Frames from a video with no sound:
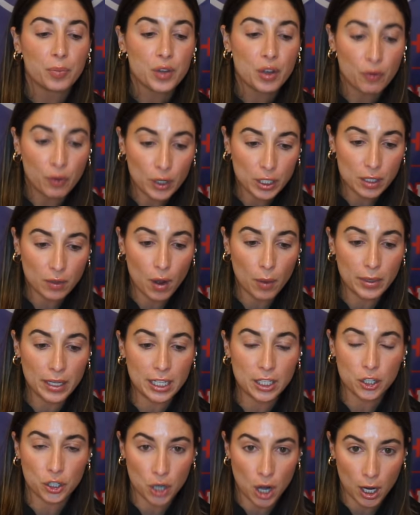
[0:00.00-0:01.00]
First of all, we
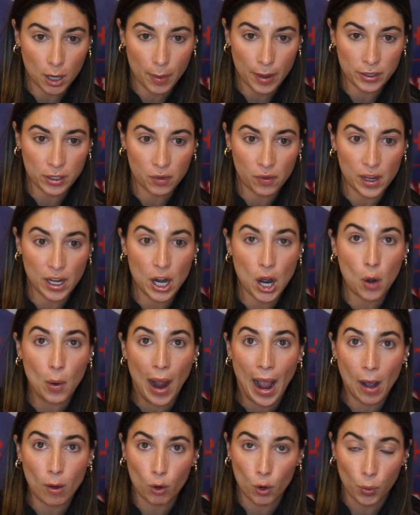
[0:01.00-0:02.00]
need to talk about DeVito,
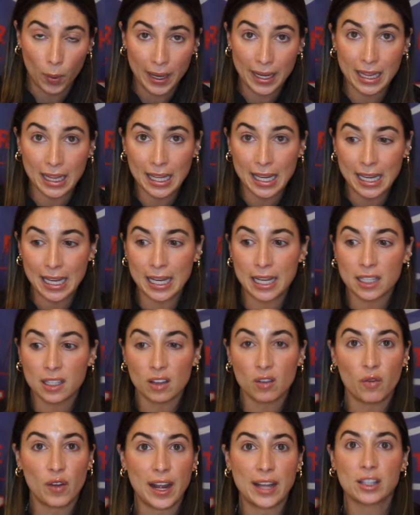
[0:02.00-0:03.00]
how quickly he is
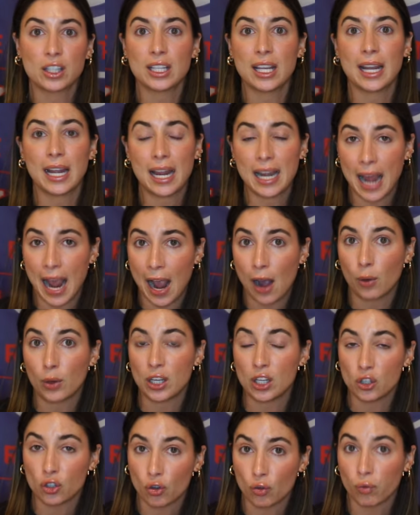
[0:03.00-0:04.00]
advancing and how
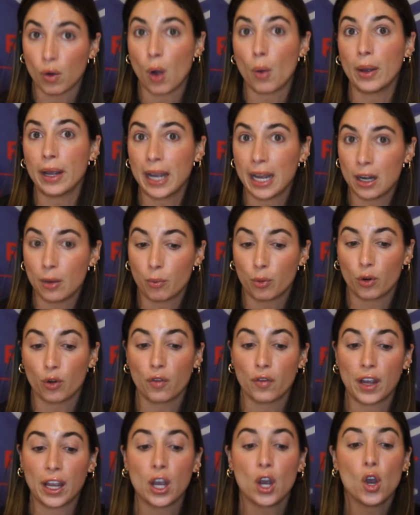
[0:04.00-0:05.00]
he's growing and
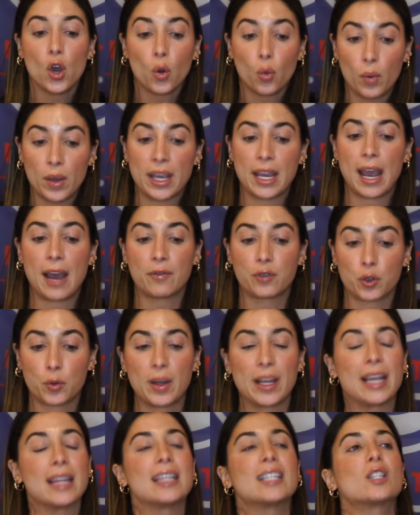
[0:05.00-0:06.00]
improving week after
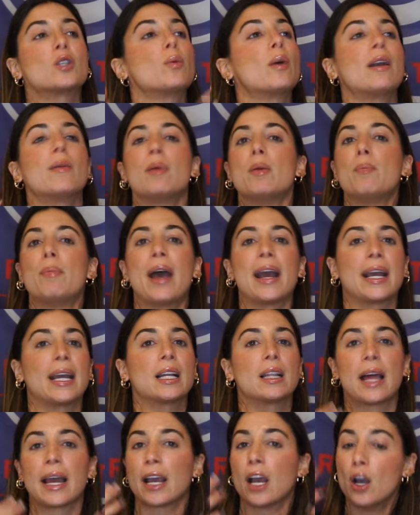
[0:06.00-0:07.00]
week. And this is what I've been begging.
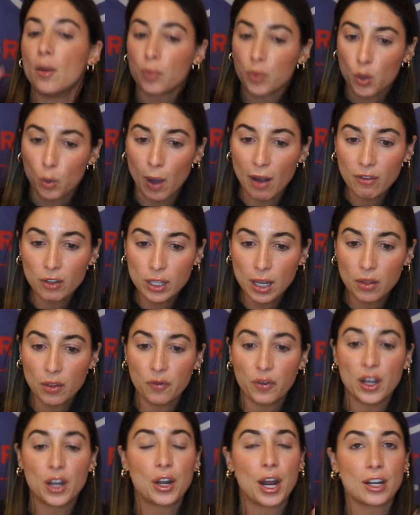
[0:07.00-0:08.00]
Like, whoever's on the
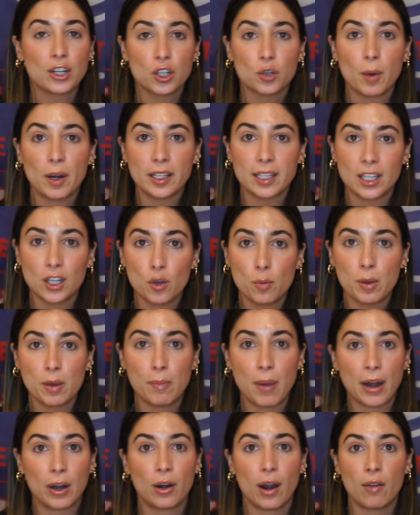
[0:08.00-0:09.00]
field, I just want to see you be
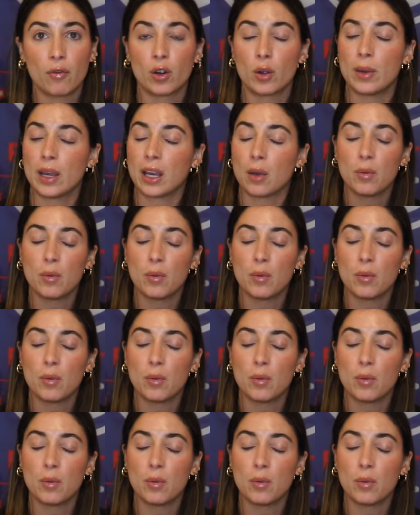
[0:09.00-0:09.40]
better every week.